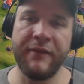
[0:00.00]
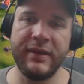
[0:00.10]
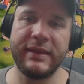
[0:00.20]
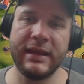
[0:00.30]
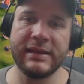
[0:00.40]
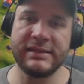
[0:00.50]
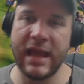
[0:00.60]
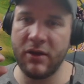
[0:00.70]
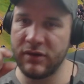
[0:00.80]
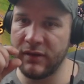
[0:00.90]
everything is
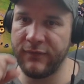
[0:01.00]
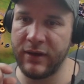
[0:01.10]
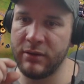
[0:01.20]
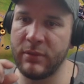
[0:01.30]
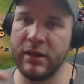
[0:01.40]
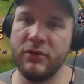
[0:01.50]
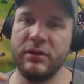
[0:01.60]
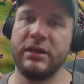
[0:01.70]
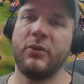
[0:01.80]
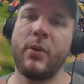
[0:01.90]
down to the very minute here